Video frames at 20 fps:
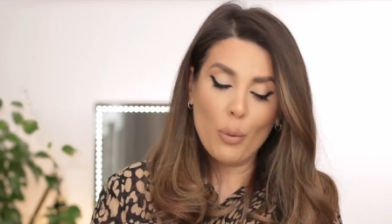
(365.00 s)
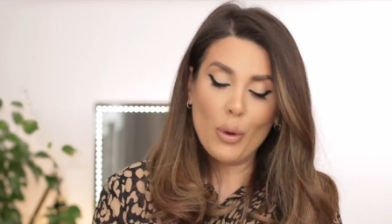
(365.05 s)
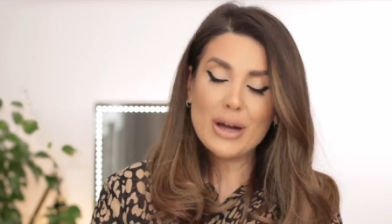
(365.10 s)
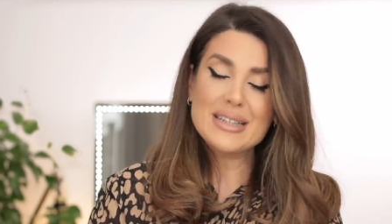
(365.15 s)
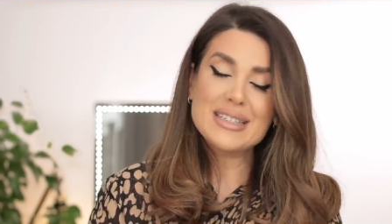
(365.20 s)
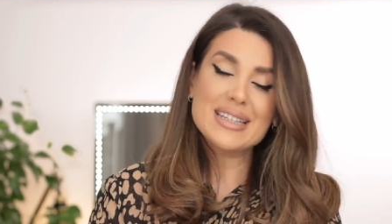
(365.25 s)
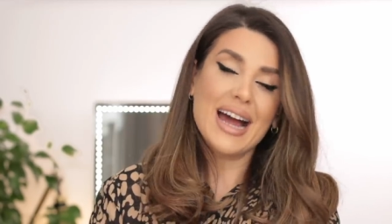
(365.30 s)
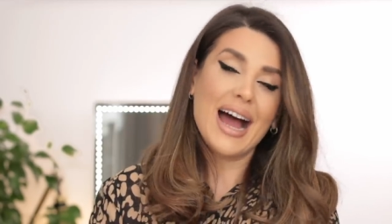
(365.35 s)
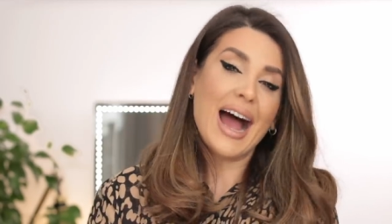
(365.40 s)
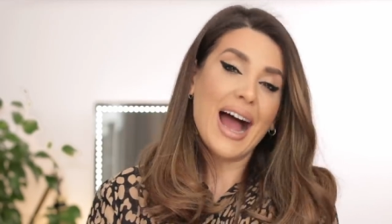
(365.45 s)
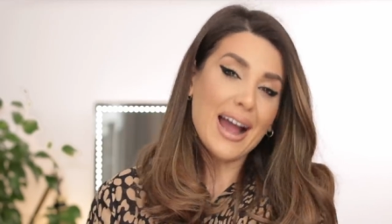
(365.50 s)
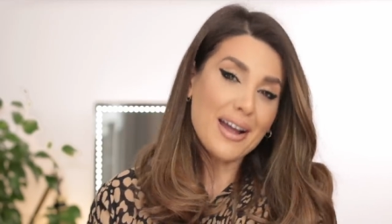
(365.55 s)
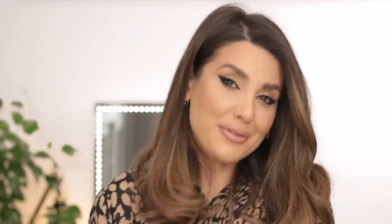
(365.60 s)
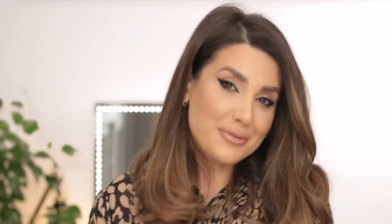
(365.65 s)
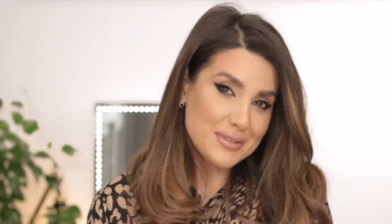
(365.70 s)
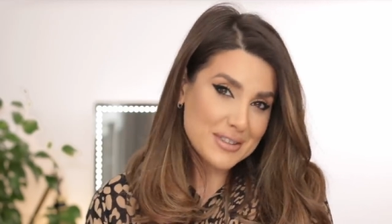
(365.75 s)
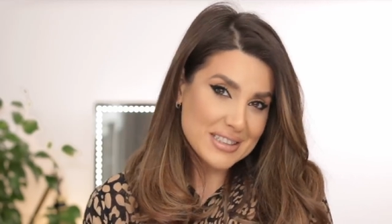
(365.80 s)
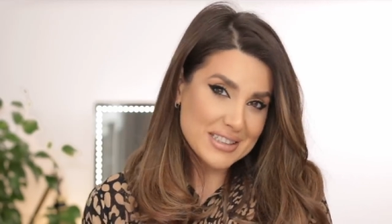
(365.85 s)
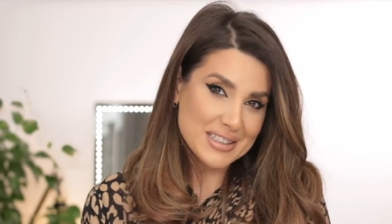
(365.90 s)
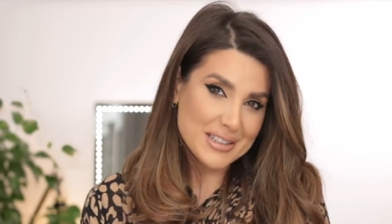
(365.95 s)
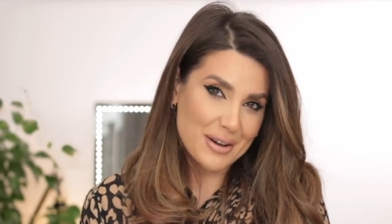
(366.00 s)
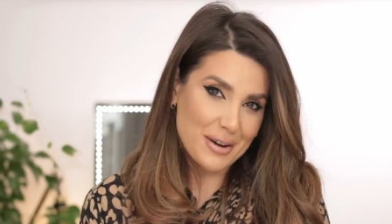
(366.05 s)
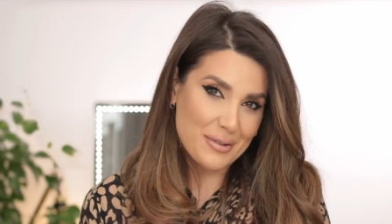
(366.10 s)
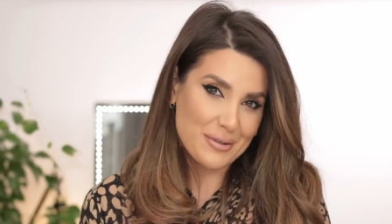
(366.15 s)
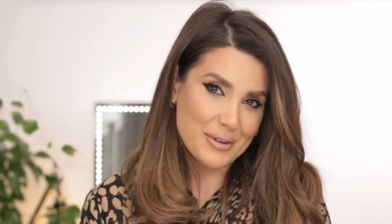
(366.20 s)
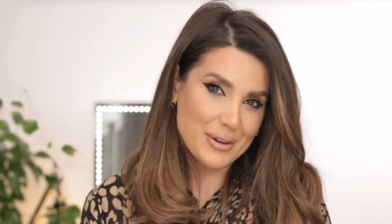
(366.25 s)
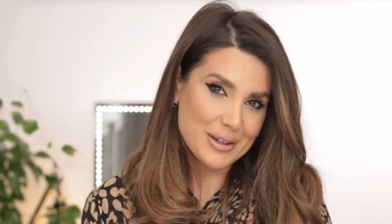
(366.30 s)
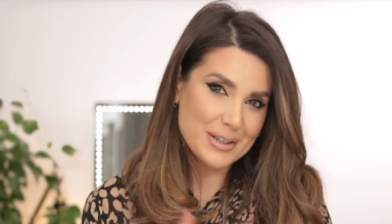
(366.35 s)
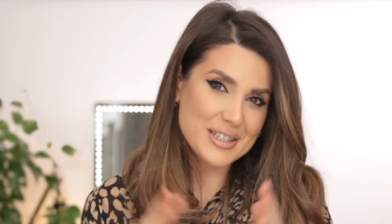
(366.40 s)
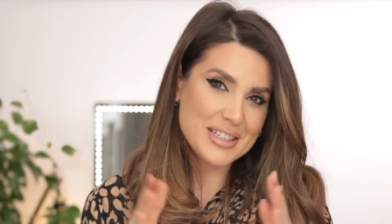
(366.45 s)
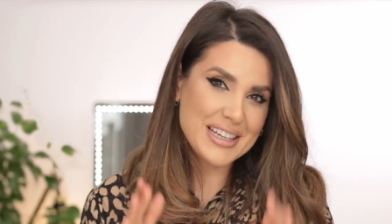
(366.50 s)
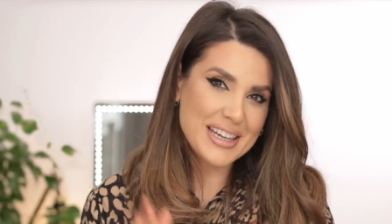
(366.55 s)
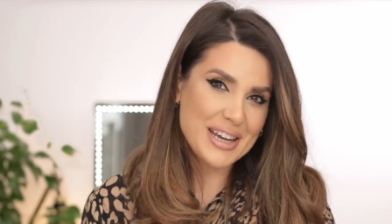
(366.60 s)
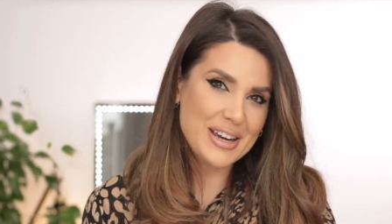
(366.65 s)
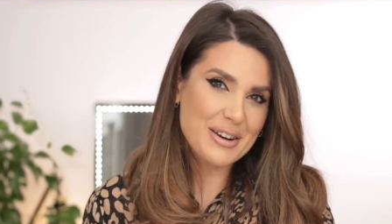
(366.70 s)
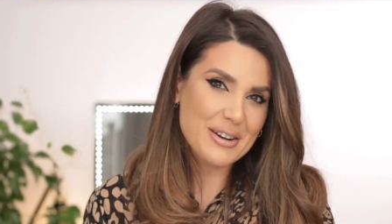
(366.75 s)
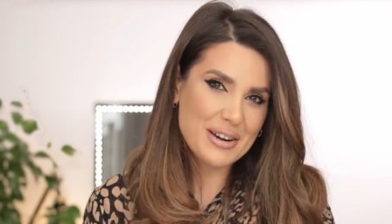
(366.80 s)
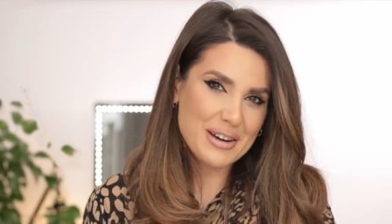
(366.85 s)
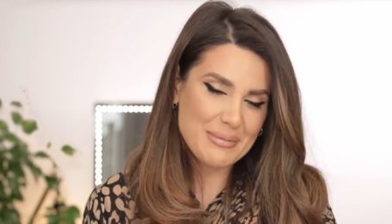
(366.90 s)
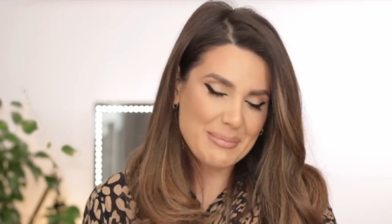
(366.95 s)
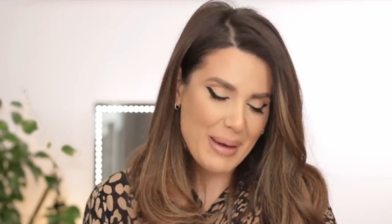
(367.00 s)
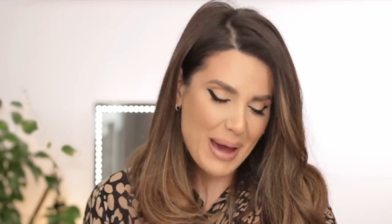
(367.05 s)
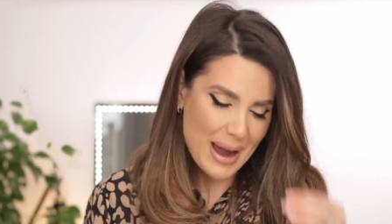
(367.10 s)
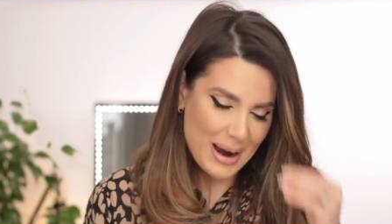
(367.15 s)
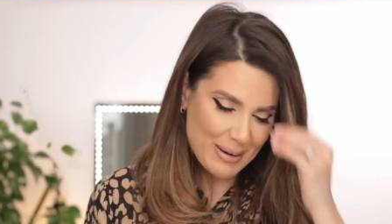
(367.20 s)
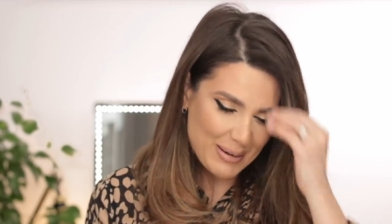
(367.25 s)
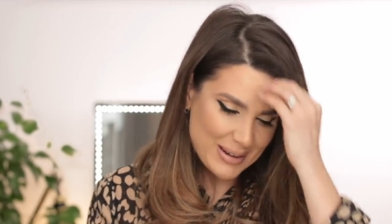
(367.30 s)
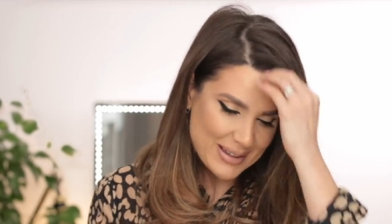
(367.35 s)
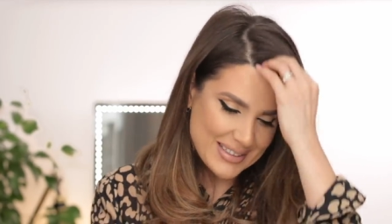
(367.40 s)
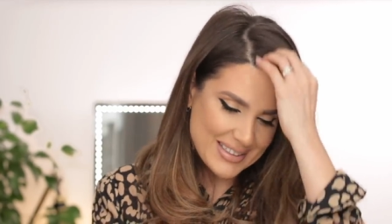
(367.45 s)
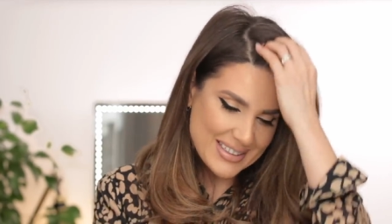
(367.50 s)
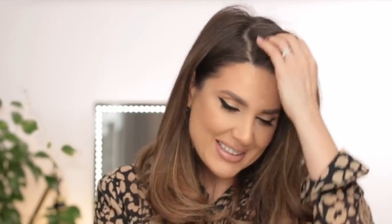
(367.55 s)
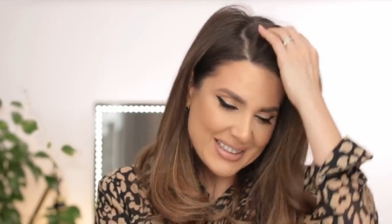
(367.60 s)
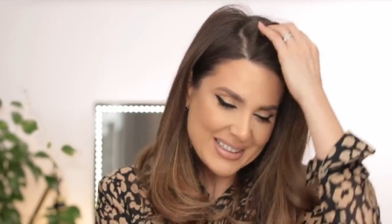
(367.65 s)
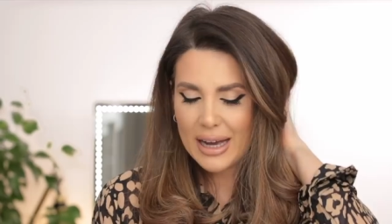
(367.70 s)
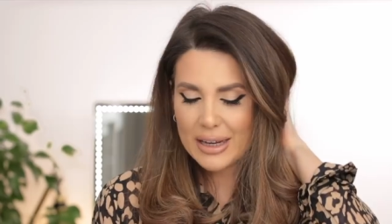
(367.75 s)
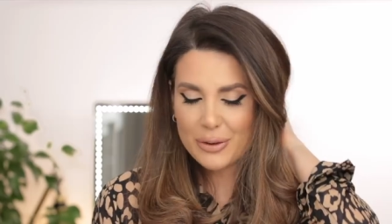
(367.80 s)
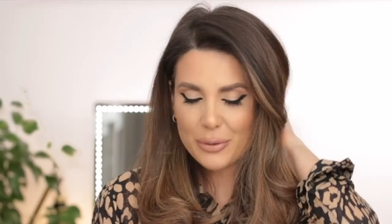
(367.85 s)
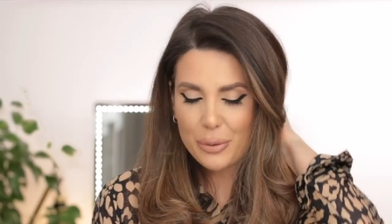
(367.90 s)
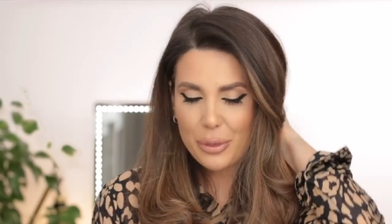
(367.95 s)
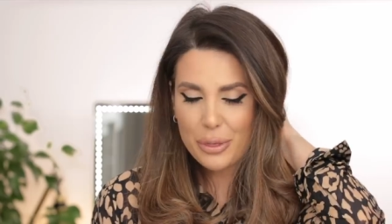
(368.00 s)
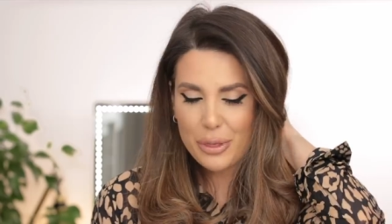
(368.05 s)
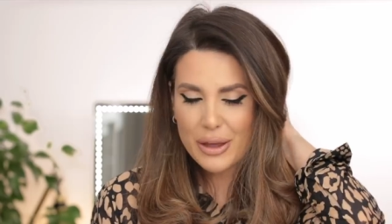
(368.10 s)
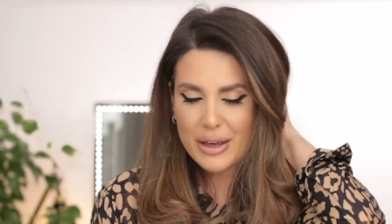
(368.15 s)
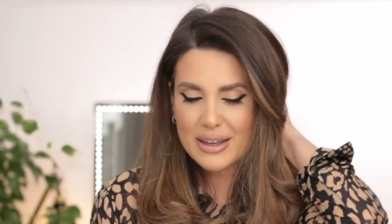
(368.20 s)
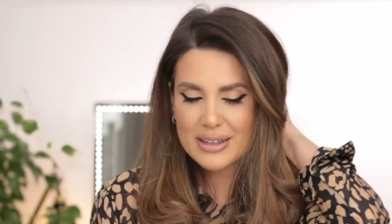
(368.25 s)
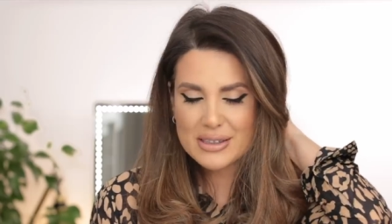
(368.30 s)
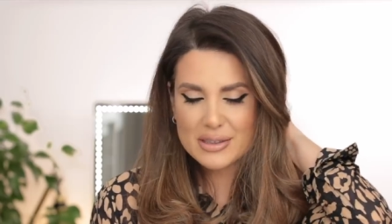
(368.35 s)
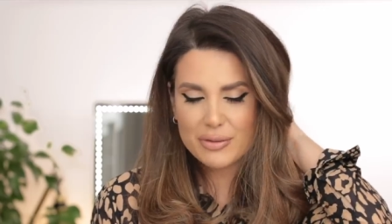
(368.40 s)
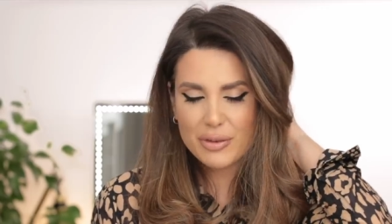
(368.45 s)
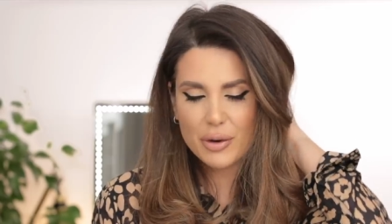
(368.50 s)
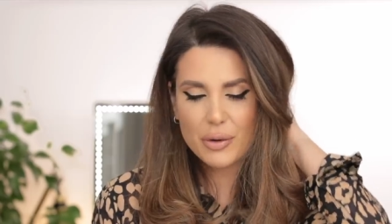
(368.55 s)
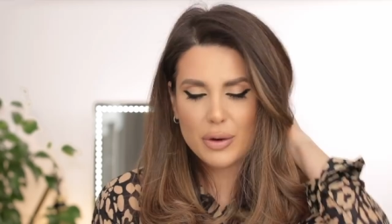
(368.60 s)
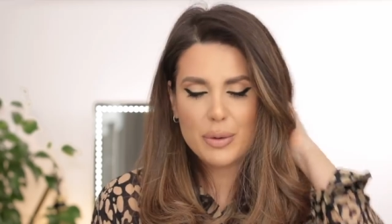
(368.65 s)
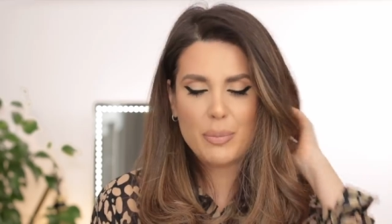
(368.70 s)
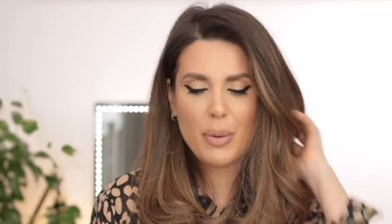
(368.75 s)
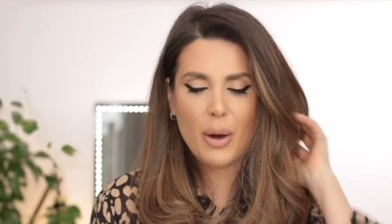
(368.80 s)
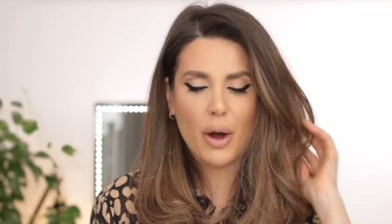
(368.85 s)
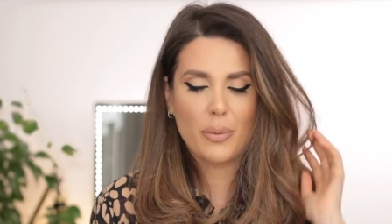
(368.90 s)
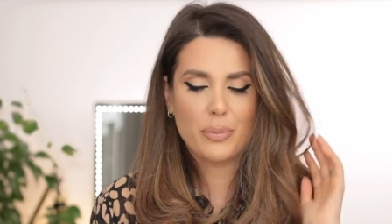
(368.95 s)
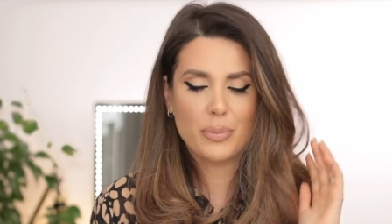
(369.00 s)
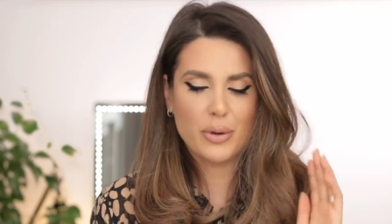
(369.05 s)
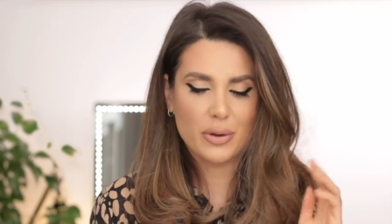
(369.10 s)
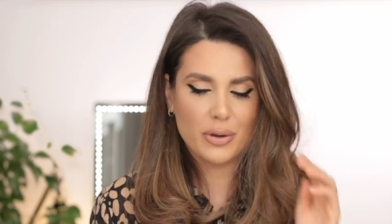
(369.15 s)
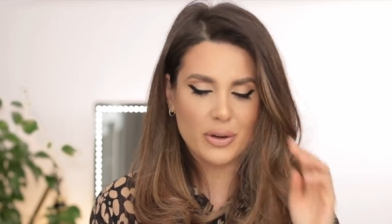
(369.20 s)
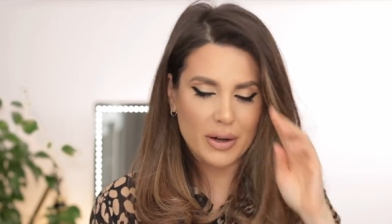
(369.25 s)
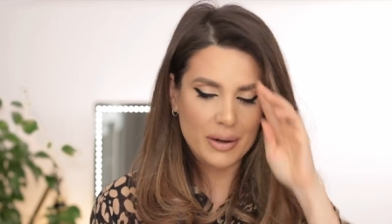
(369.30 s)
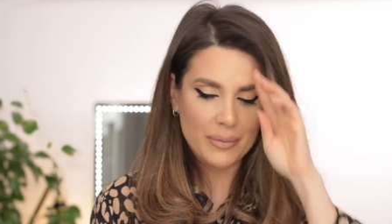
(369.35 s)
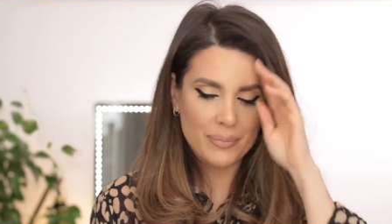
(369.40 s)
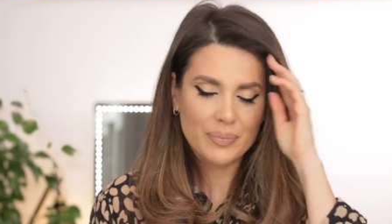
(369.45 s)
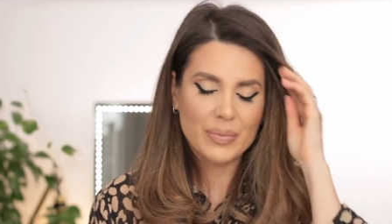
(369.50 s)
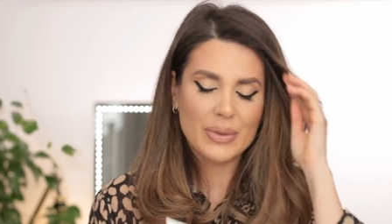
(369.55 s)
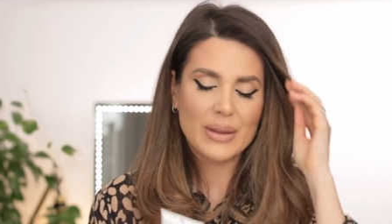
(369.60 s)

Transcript: What I've discovered here in Paris, I don't think it's very popular,